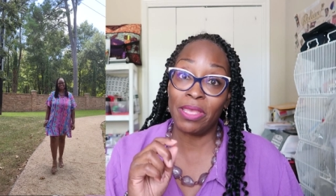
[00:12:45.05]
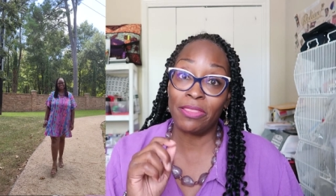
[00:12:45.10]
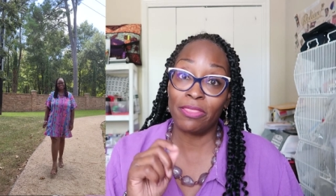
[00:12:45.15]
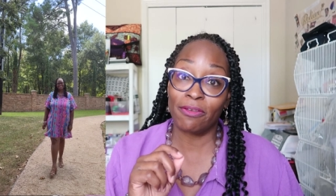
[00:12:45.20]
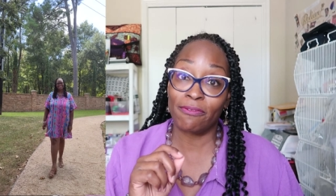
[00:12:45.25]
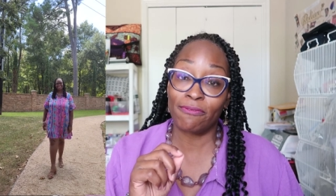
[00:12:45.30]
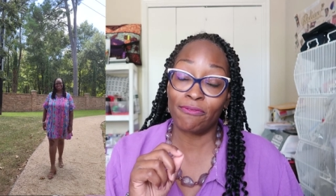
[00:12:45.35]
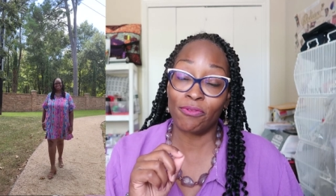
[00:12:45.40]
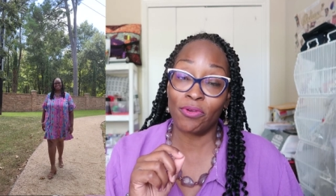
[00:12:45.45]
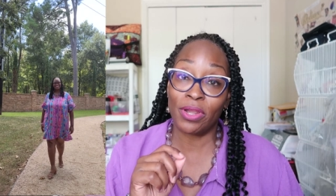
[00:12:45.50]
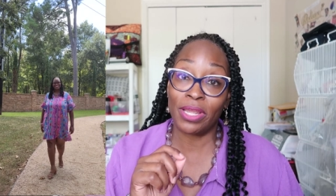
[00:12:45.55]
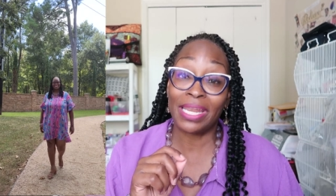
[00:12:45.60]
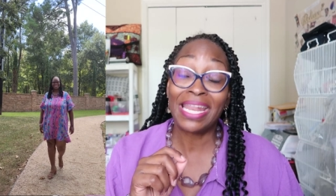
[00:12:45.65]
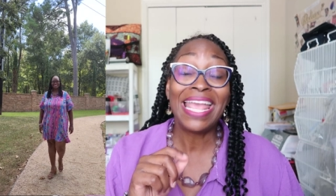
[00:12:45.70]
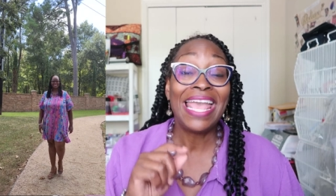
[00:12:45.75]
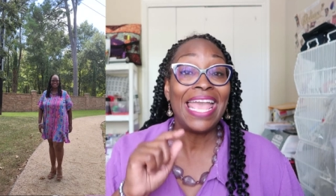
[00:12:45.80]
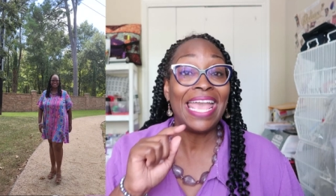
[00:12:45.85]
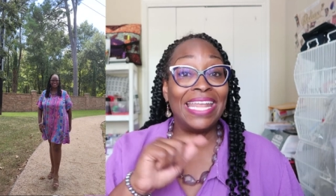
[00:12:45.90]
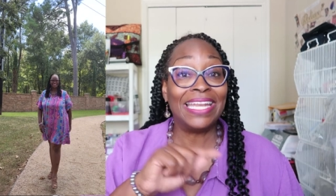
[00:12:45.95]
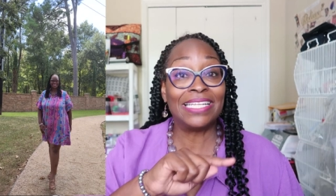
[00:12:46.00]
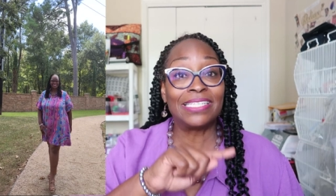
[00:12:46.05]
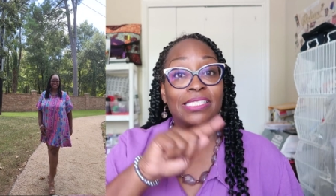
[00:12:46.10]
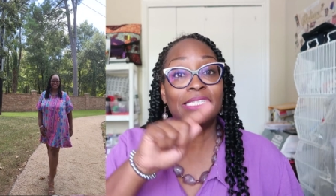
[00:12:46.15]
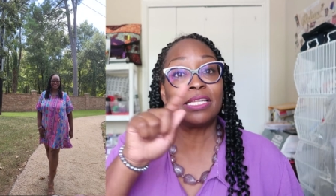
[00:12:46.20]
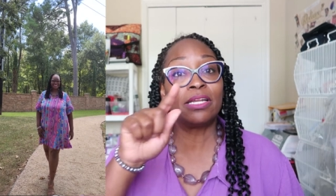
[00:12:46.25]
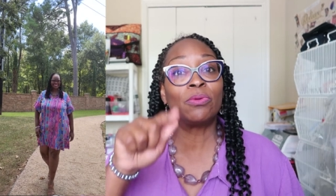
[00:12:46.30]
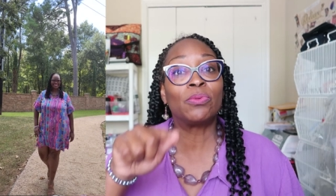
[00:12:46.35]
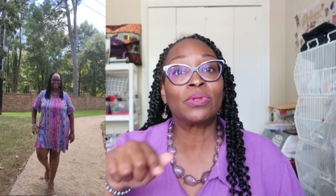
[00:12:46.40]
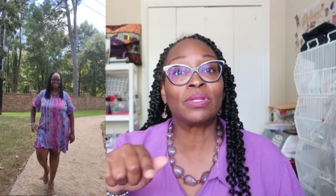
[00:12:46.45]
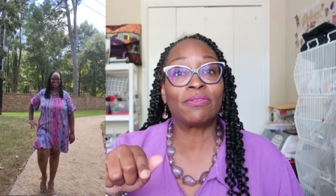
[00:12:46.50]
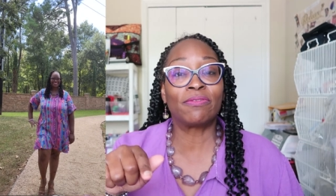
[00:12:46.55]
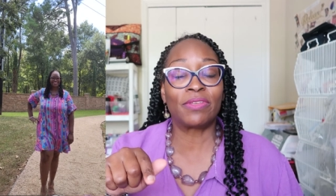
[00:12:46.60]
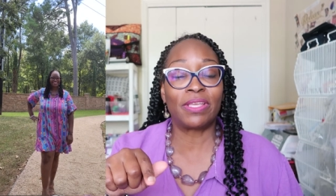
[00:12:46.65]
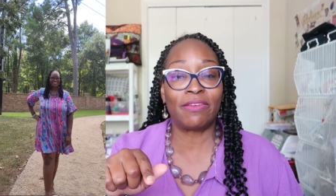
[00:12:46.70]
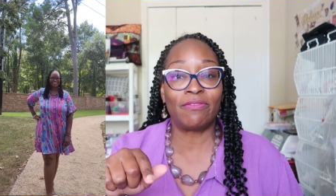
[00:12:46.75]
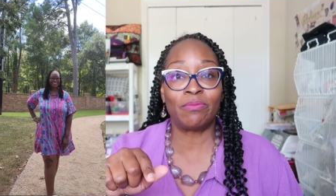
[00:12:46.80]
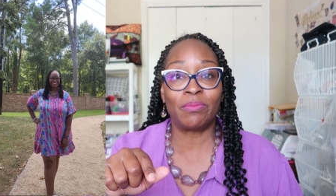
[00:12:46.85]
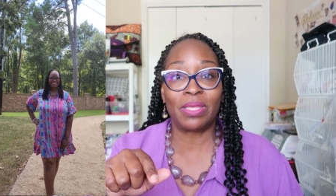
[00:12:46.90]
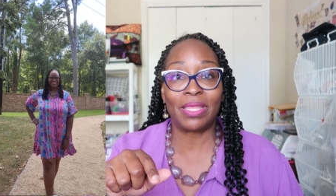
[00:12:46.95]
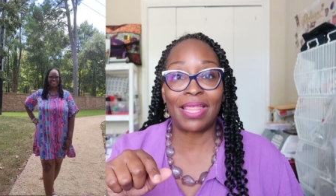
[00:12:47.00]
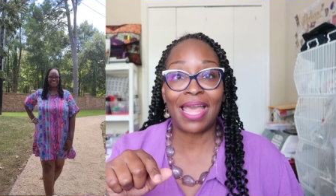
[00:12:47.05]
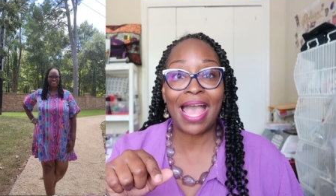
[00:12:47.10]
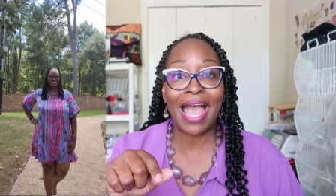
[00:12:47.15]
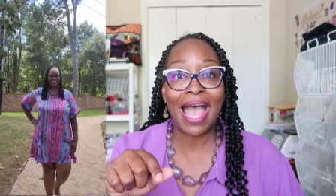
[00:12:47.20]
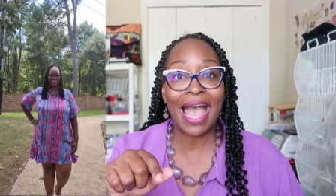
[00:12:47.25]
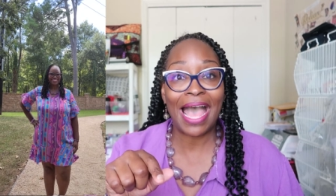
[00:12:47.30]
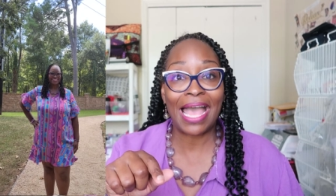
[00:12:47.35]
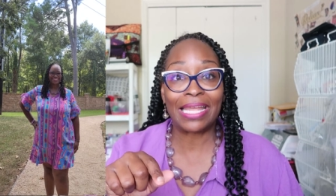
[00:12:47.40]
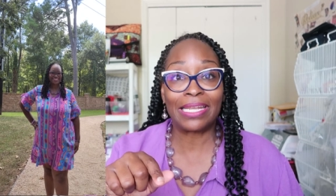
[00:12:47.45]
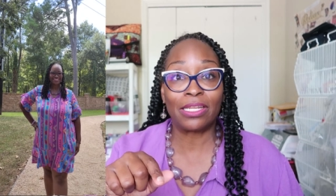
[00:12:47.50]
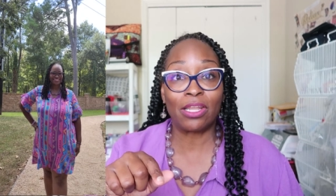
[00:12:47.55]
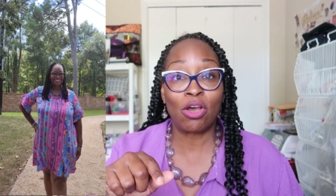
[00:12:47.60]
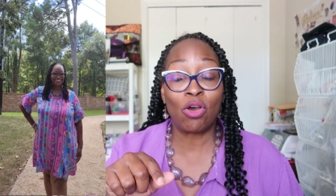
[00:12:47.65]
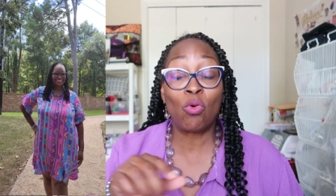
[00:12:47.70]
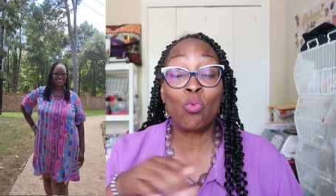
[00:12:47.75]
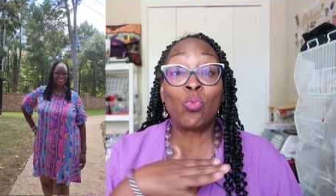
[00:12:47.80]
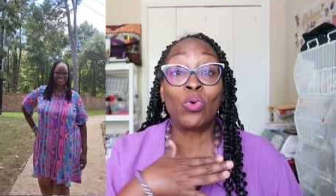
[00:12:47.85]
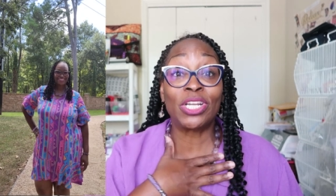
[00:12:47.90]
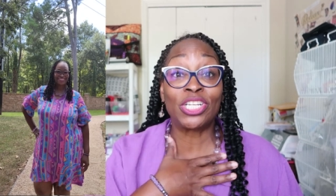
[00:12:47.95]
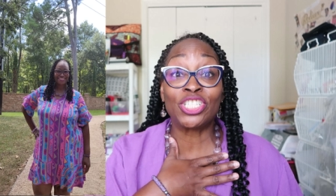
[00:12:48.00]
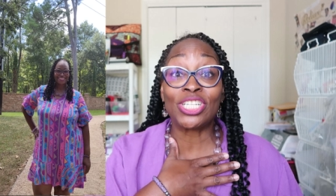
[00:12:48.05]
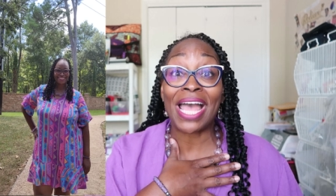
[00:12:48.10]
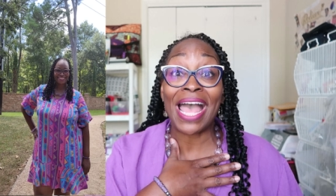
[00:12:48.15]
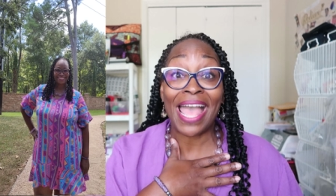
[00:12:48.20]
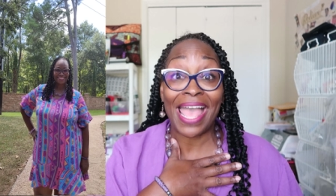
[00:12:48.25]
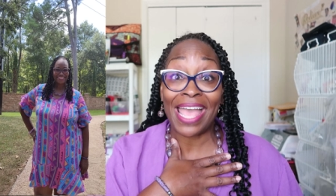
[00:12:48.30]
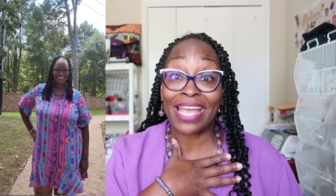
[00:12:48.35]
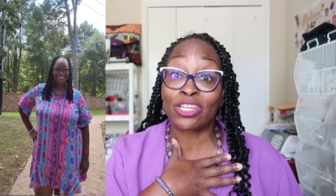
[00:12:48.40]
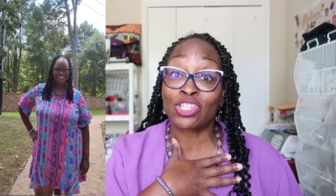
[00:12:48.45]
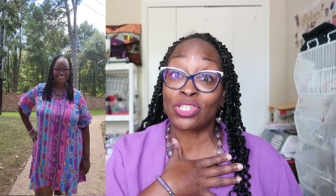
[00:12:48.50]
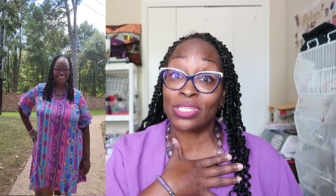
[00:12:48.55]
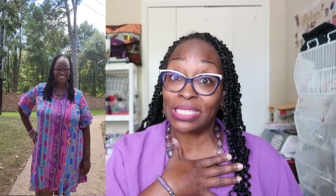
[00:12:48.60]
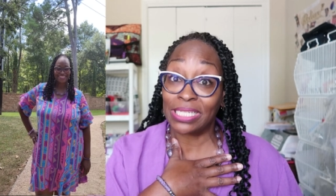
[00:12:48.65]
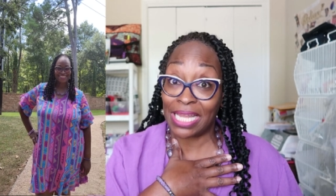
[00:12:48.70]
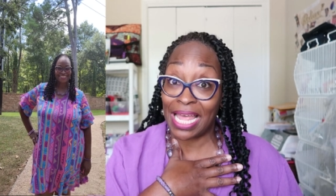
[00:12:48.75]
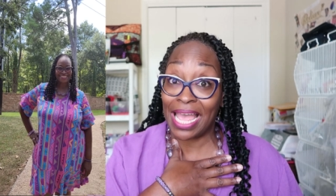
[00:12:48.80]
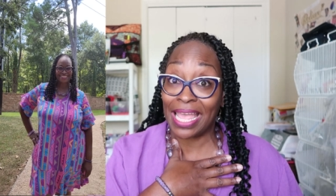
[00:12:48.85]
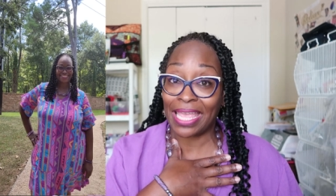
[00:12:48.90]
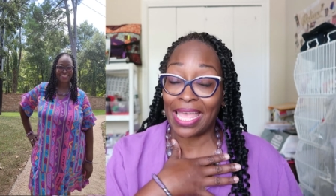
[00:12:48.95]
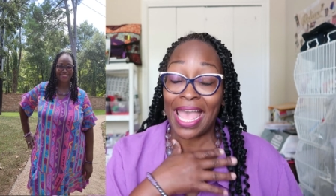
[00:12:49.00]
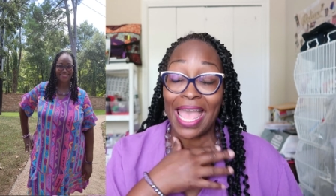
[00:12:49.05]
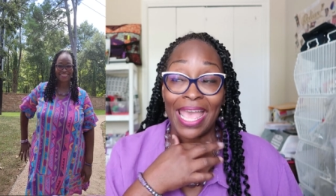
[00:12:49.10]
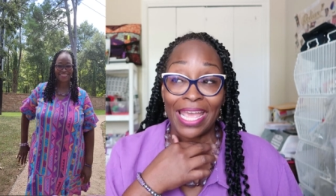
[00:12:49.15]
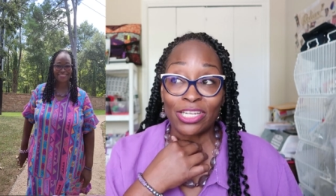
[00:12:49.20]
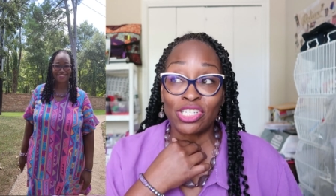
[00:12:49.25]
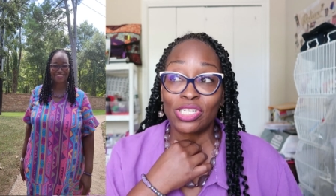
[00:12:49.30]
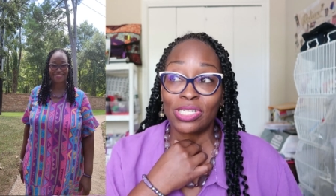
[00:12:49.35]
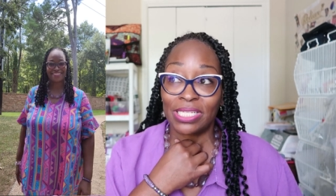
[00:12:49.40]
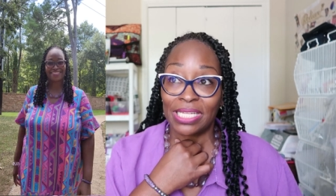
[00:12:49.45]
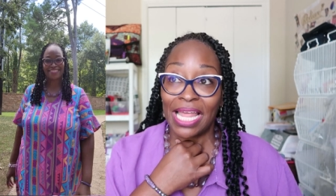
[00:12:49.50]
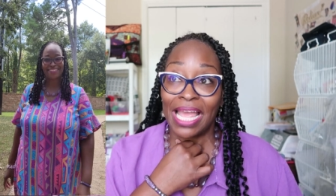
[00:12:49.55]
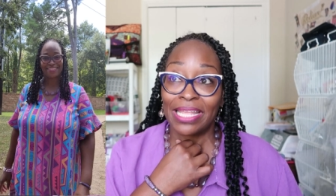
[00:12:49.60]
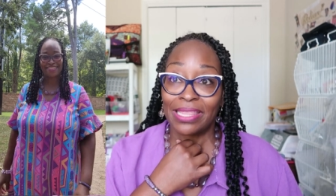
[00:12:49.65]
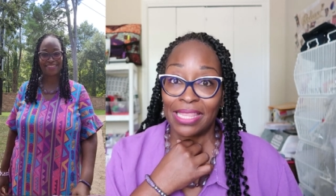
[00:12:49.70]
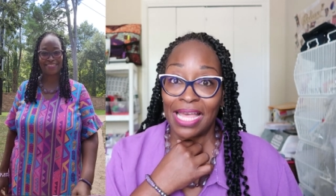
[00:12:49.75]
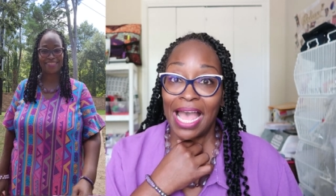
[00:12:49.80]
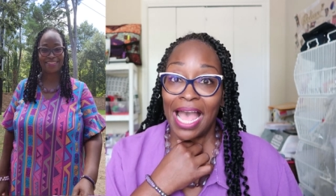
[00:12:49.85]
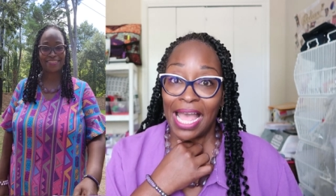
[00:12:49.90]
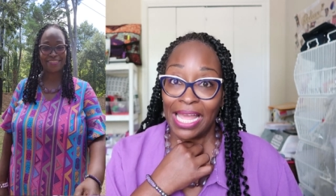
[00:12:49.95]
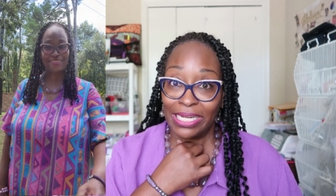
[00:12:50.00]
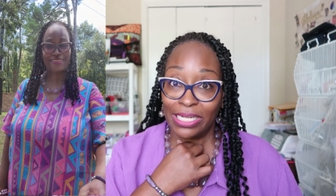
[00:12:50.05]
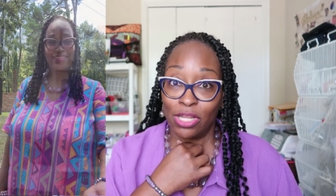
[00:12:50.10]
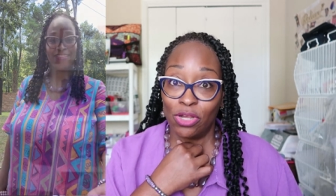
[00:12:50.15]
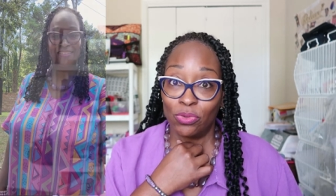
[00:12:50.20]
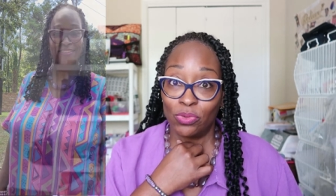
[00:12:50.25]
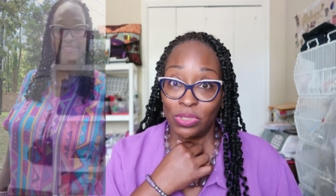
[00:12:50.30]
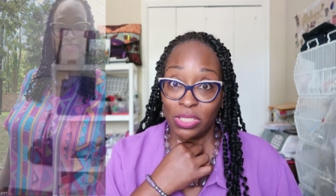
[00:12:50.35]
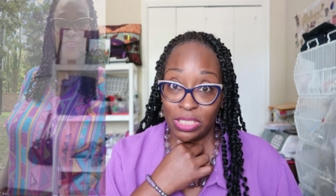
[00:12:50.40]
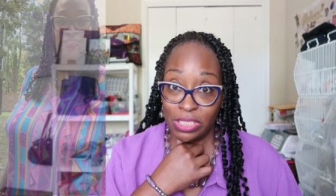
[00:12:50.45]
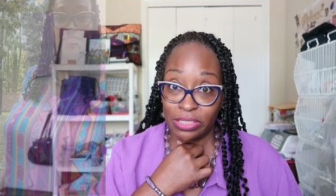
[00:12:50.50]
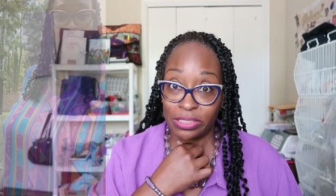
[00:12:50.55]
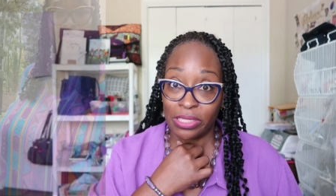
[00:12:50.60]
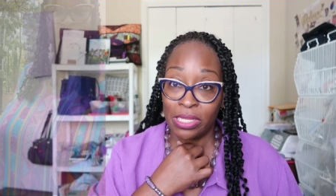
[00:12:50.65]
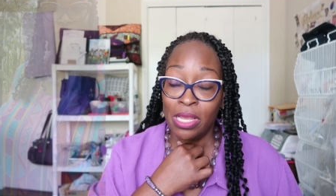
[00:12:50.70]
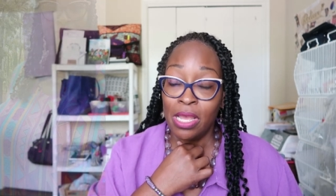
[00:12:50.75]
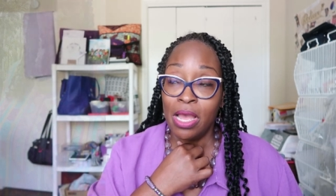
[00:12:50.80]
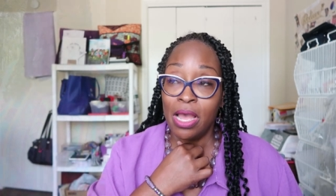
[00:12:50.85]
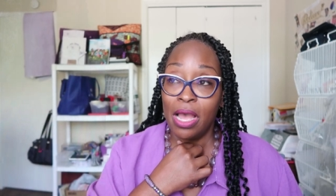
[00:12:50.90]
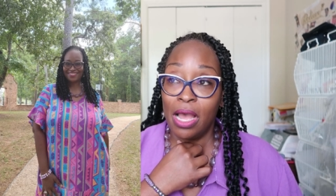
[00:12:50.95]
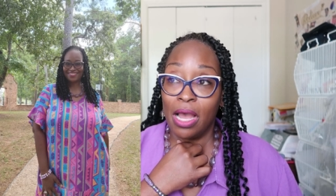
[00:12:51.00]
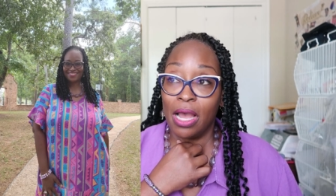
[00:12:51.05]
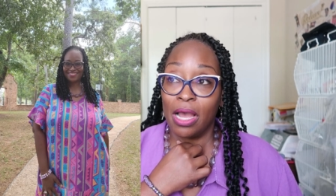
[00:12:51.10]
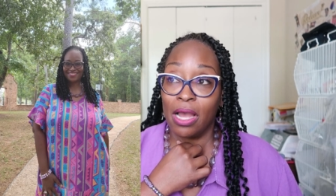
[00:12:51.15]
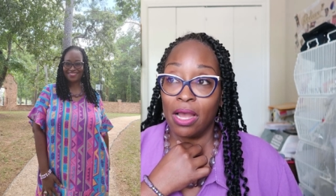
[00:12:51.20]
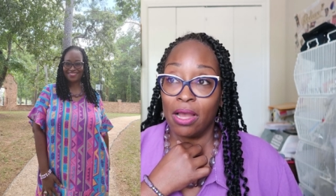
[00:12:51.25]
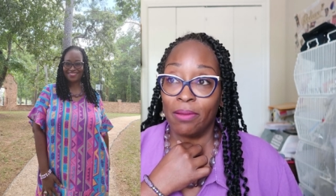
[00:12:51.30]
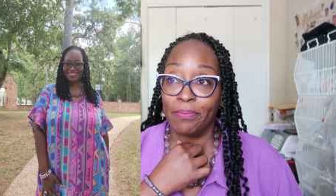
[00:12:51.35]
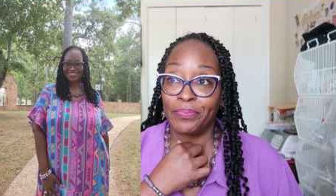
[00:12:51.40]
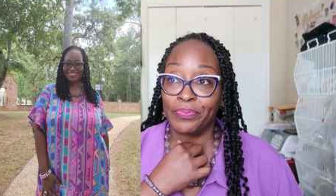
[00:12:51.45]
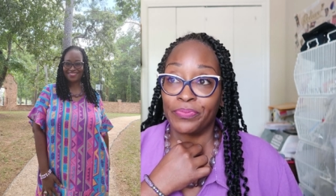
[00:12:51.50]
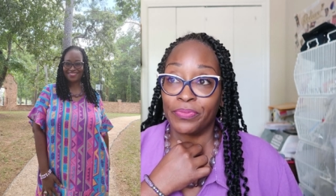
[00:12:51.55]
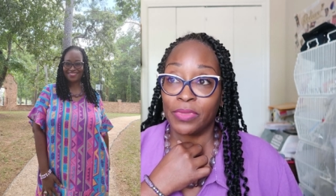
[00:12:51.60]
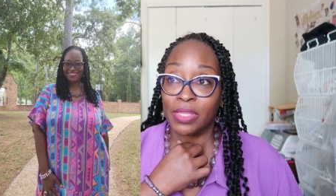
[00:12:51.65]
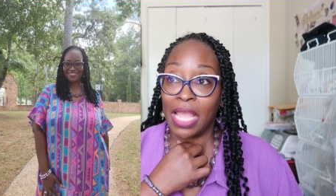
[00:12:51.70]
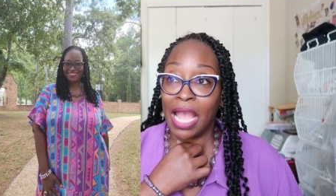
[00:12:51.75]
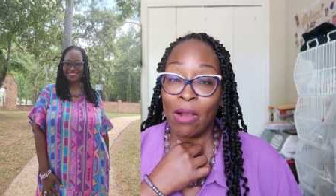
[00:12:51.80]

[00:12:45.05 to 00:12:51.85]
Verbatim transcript: in the front and it still would have given me that high low which I actually like I actually like the high low look um,